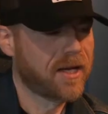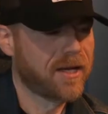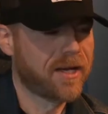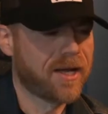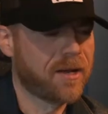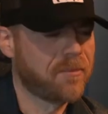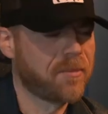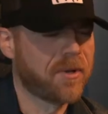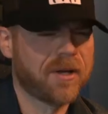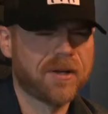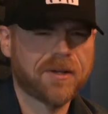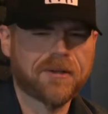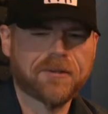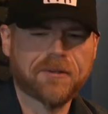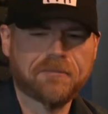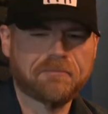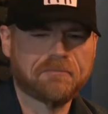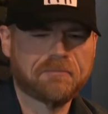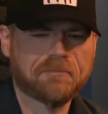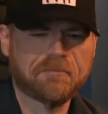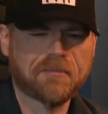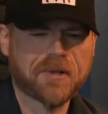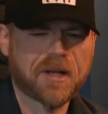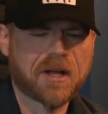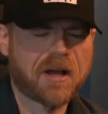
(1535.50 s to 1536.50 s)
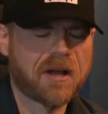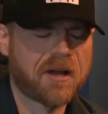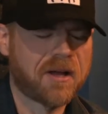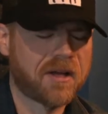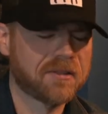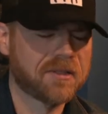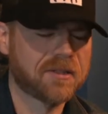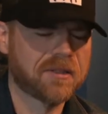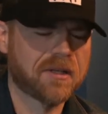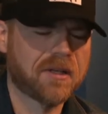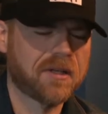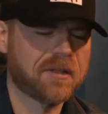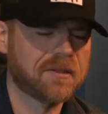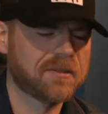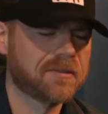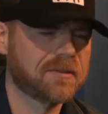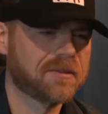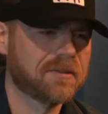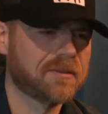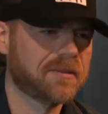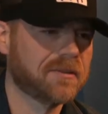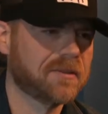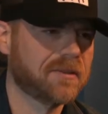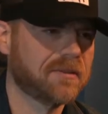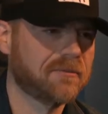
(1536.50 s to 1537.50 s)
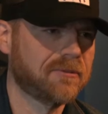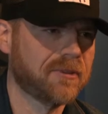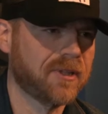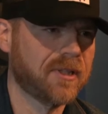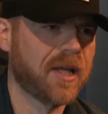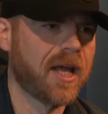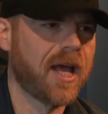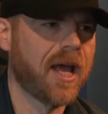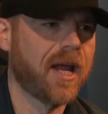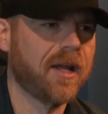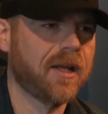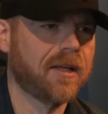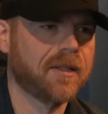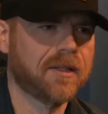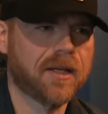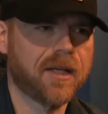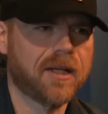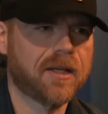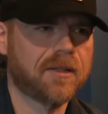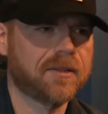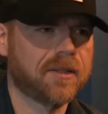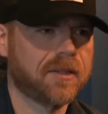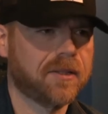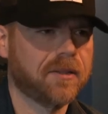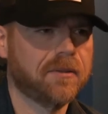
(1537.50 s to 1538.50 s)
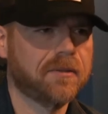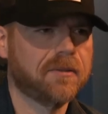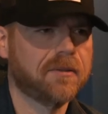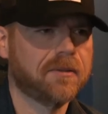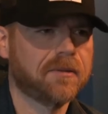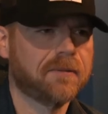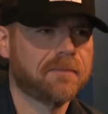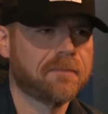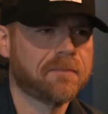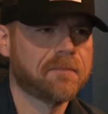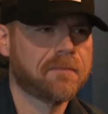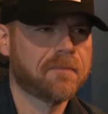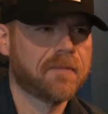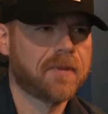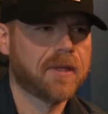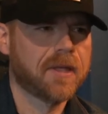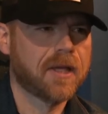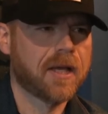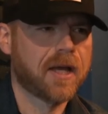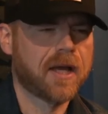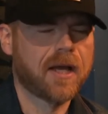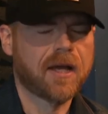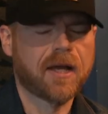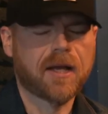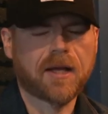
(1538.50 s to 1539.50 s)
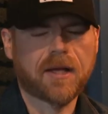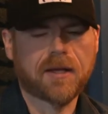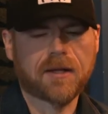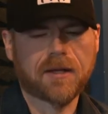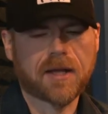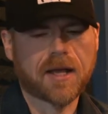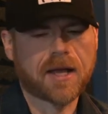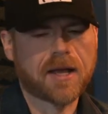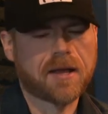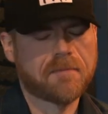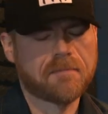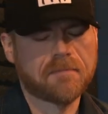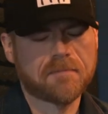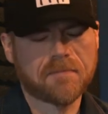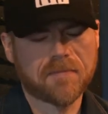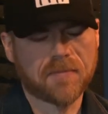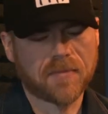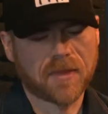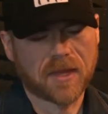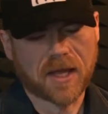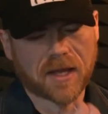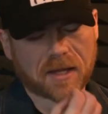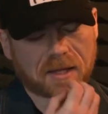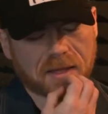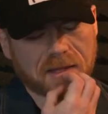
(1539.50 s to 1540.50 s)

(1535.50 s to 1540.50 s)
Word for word: I'm a hot sauce fanatic now too. Yeah, well, I, am like